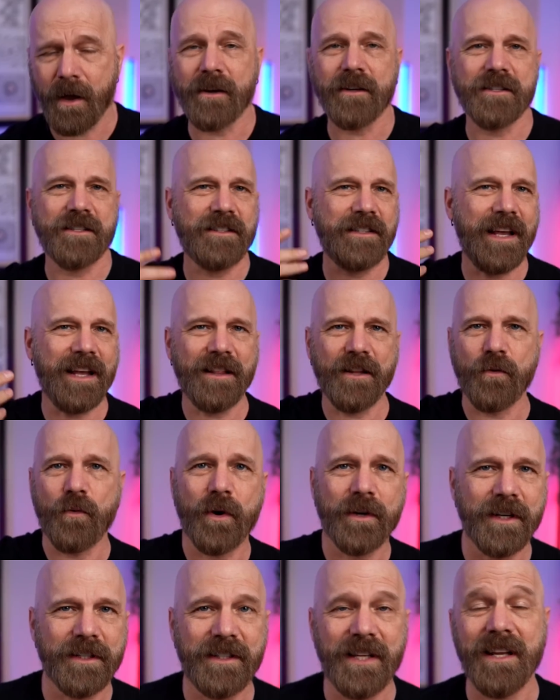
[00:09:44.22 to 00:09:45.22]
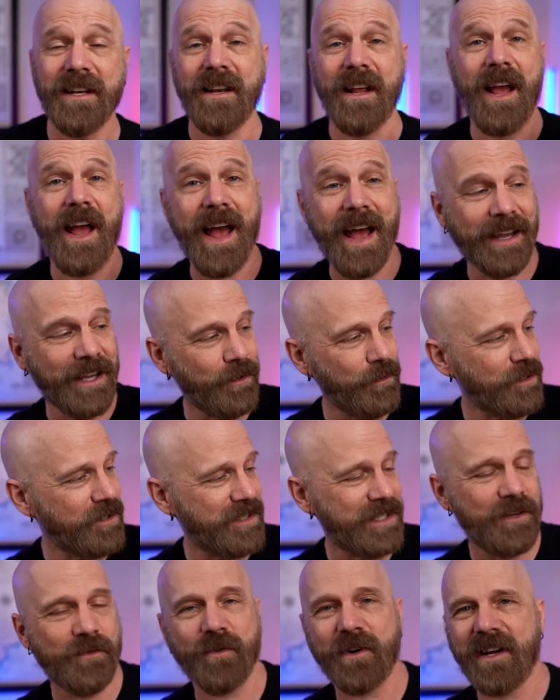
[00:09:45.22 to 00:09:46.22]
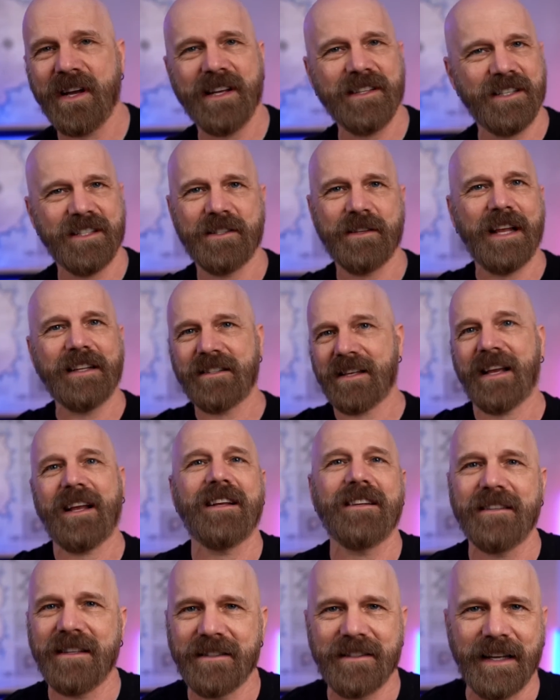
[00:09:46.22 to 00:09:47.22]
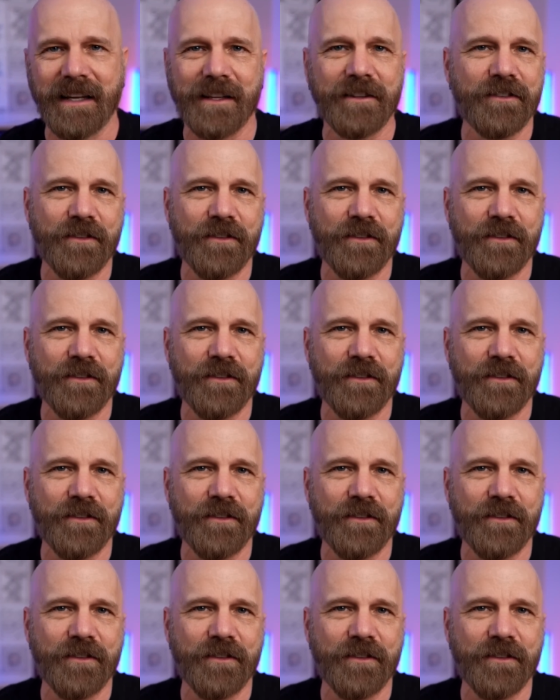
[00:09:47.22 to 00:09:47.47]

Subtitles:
on a scale of 1 to 10 accuracy wise, it's like a